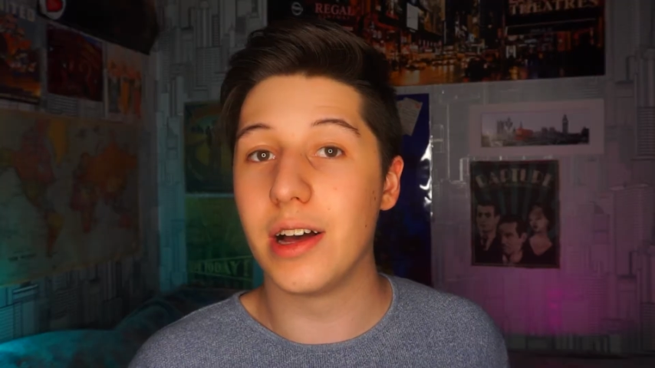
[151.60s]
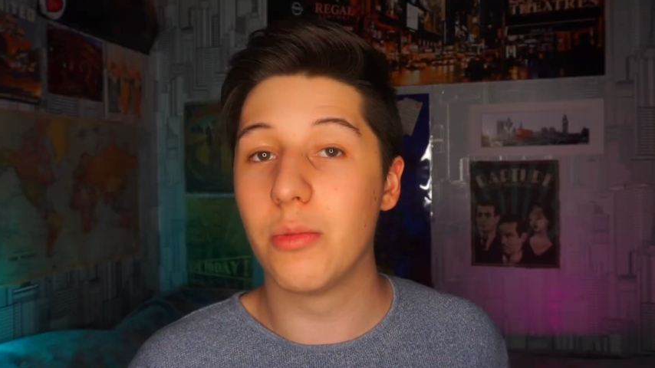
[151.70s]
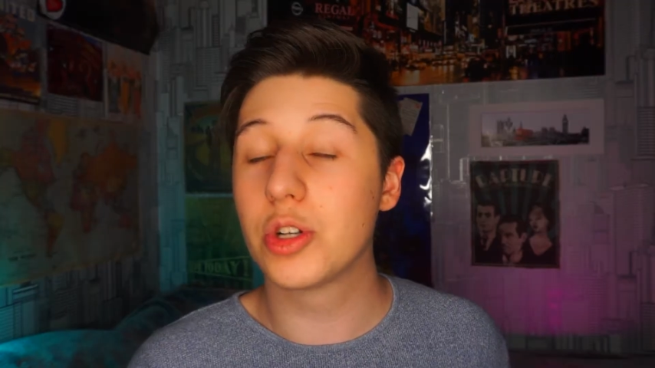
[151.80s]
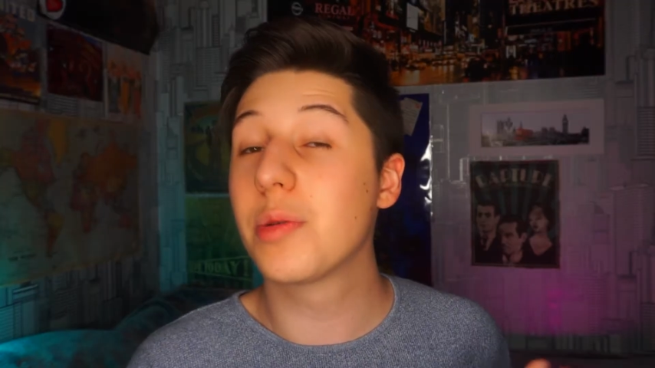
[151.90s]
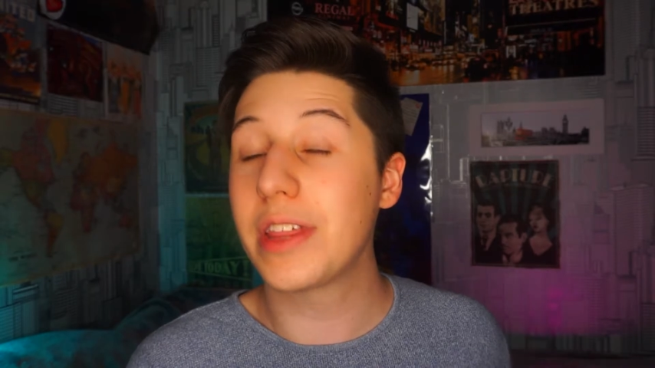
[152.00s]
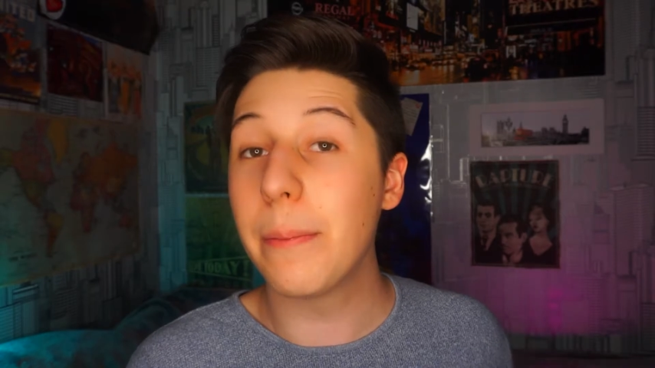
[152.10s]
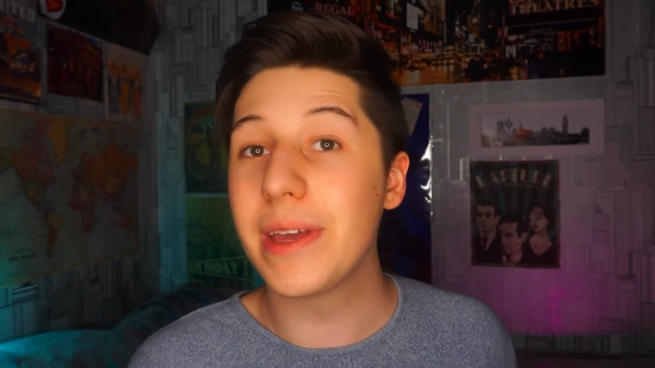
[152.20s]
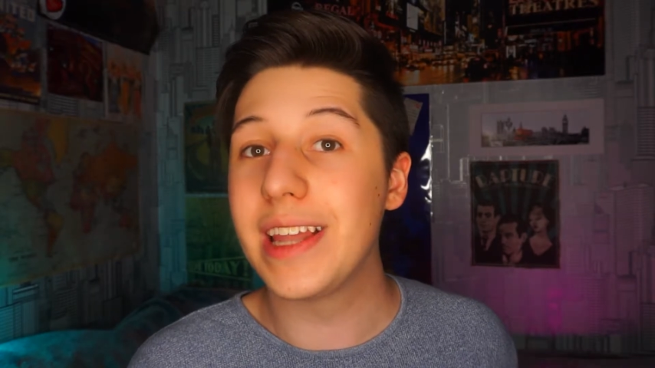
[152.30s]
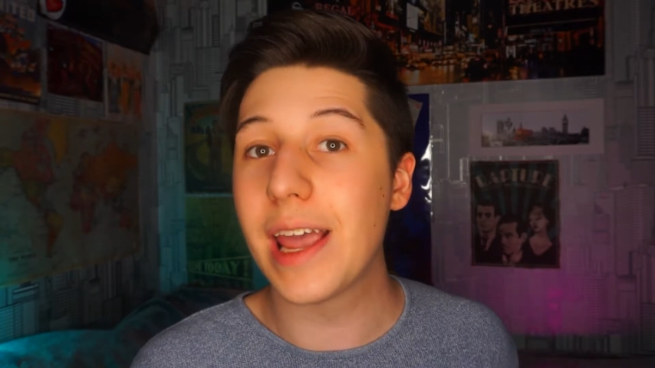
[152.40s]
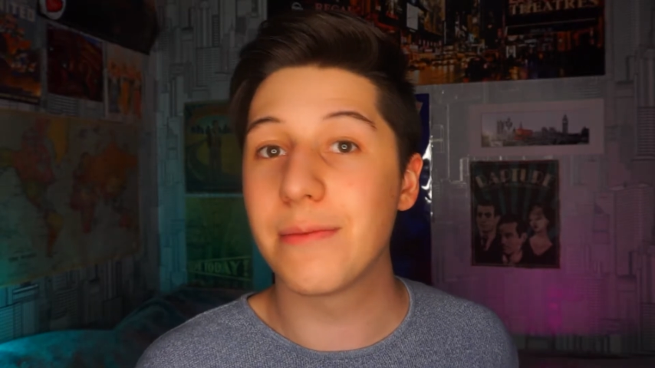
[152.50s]
which will then
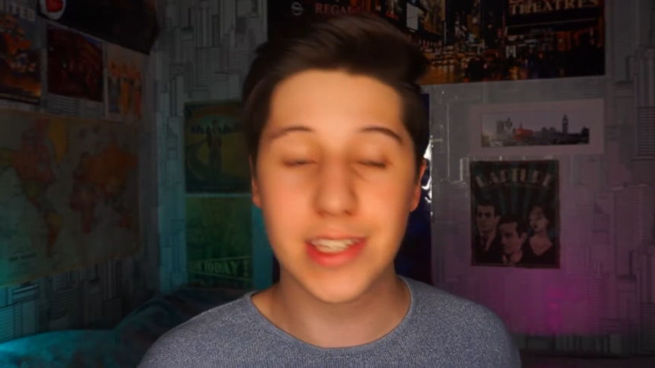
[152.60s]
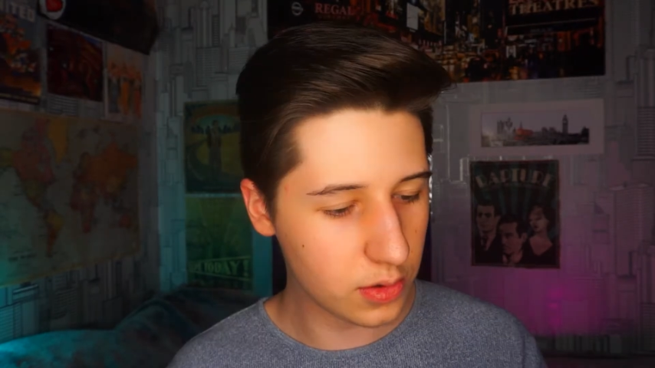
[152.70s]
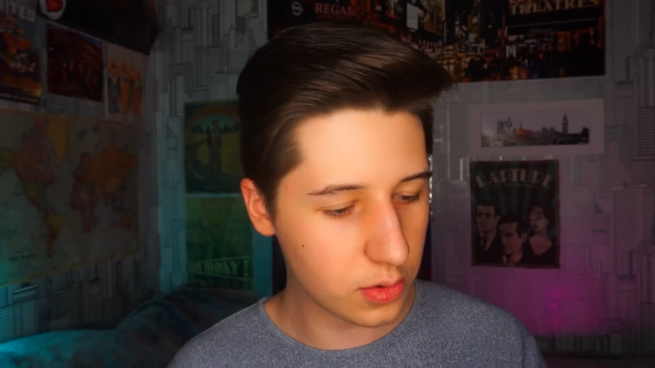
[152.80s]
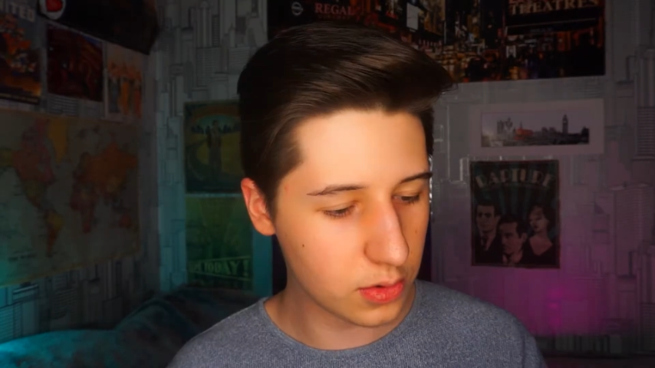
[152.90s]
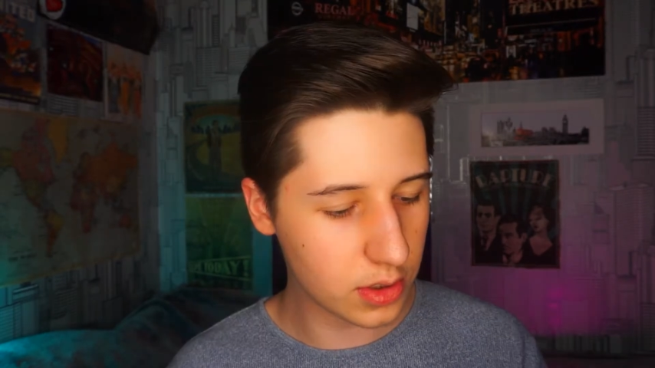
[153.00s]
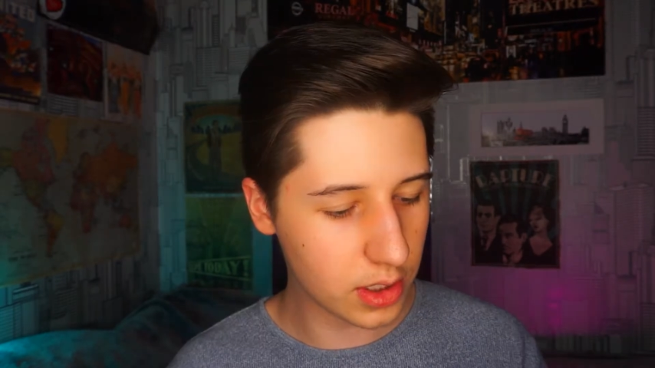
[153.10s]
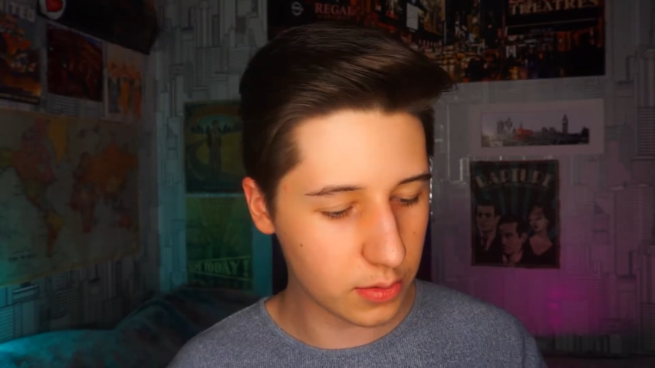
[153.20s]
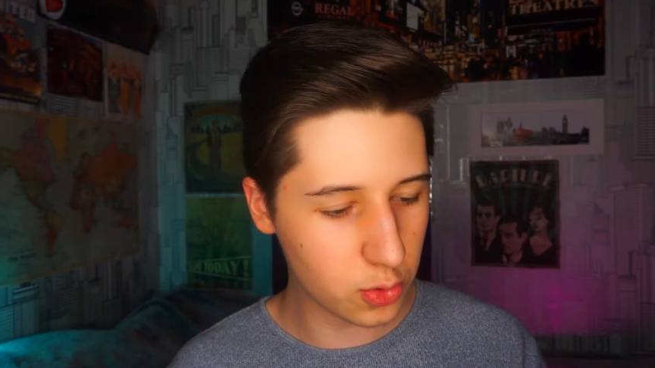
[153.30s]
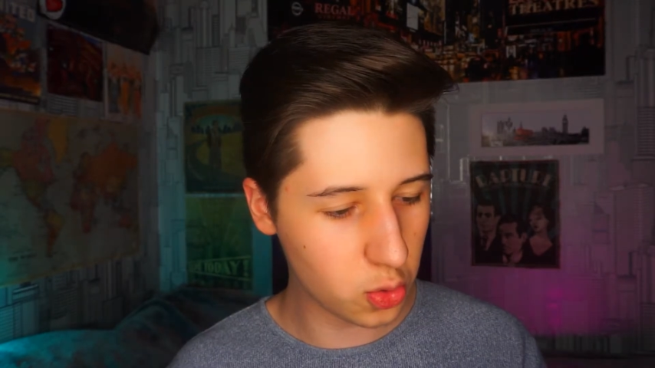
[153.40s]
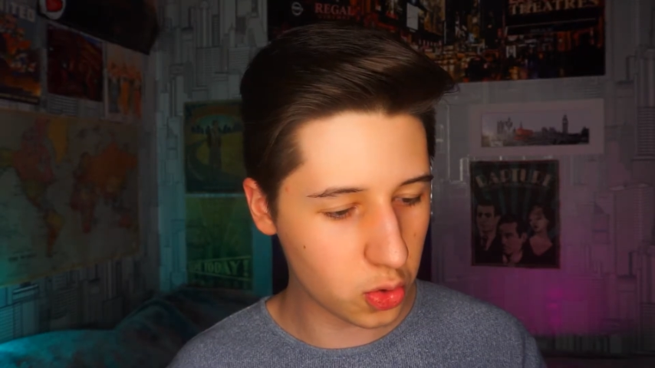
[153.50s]
be named
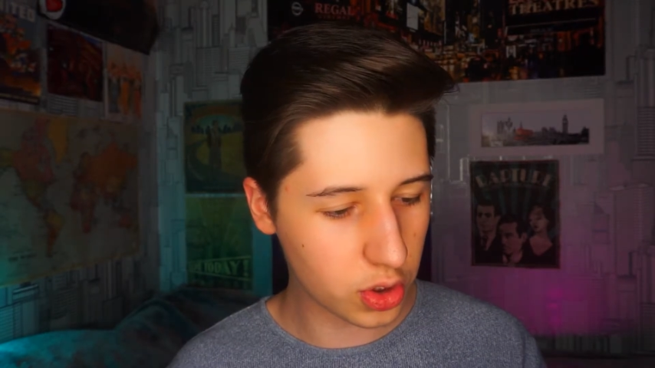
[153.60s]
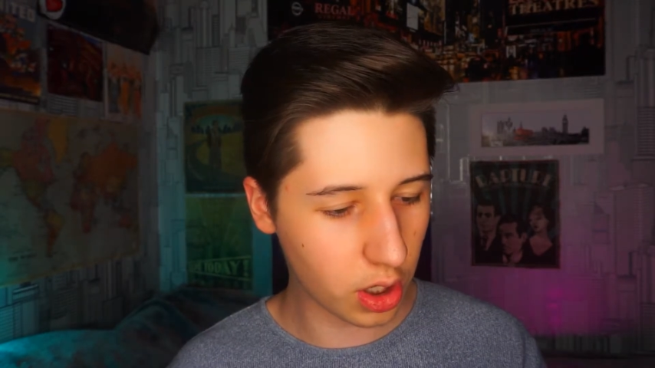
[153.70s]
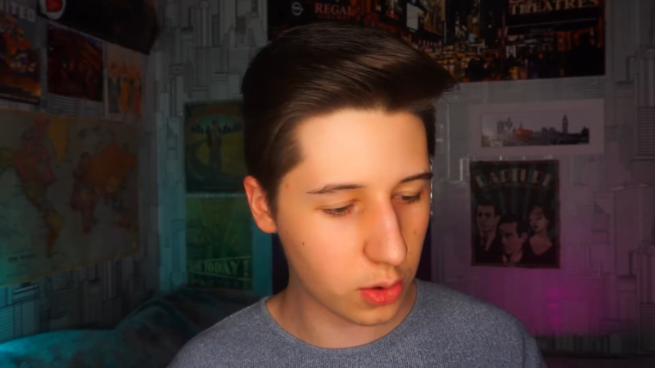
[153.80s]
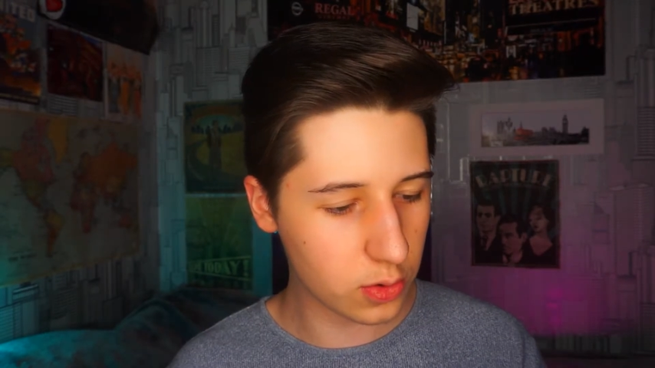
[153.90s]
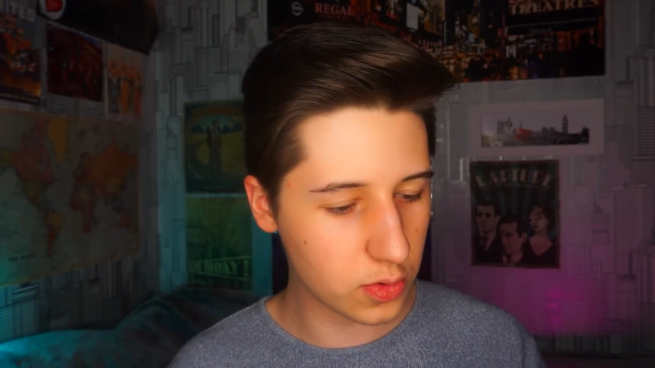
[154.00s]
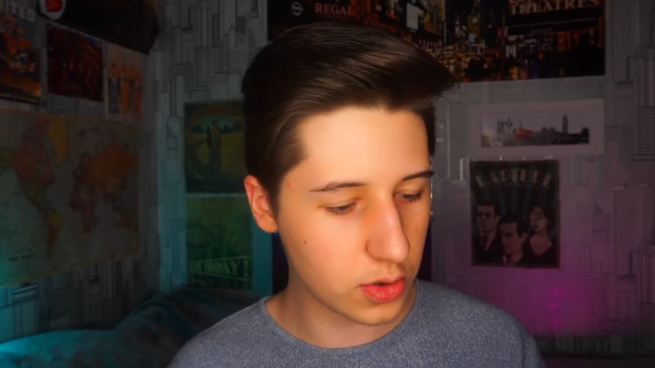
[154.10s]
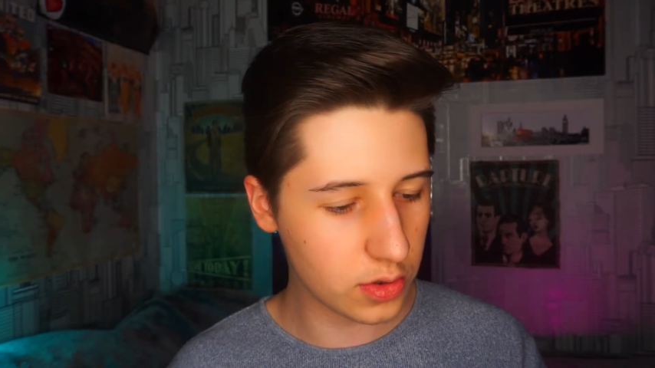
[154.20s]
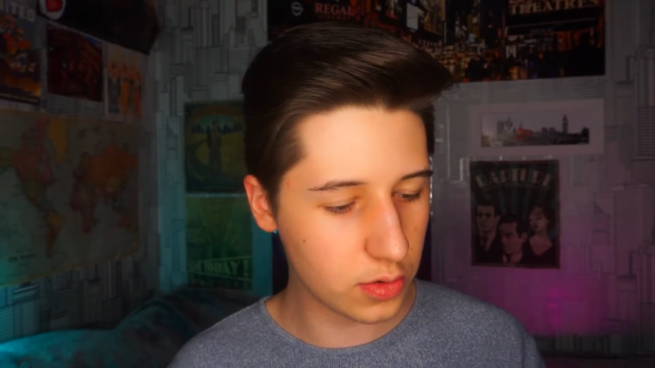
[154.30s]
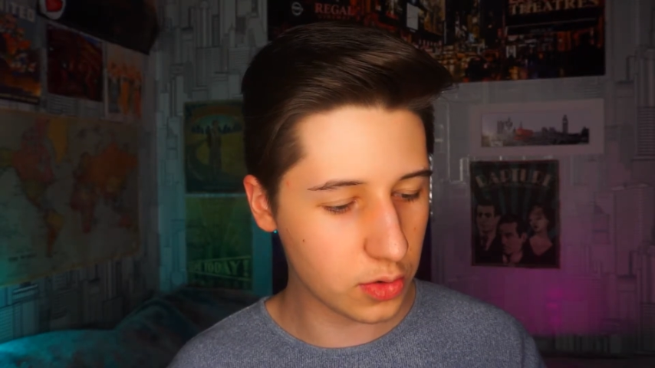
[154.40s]
Ugrian.